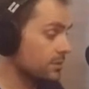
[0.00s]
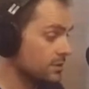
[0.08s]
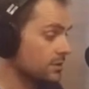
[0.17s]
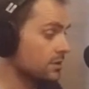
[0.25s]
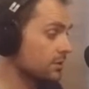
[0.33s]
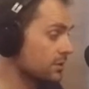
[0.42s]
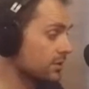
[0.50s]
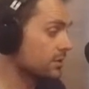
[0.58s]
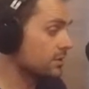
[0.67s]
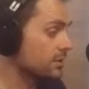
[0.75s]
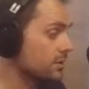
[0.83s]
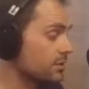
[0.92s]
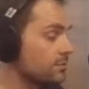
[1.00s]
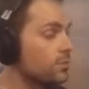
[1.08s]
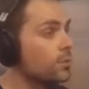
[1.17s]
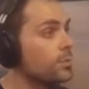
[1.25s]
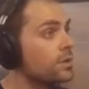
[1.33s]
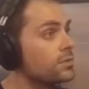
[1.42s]
literally, you know,
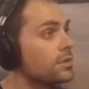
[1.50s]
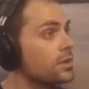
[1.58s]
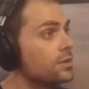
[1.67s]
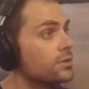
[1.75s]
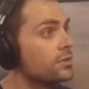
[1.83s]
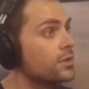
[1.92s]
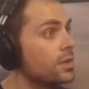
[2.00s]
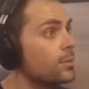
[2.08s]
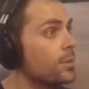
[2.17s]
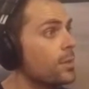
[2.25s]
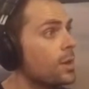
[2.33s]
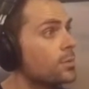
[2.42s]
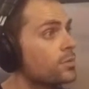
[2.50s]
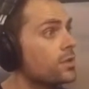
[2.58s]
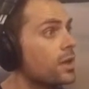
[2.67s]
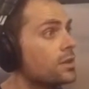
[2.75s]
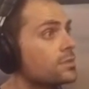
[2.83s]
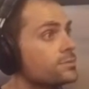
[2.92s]
four months later to the day my mom was dead.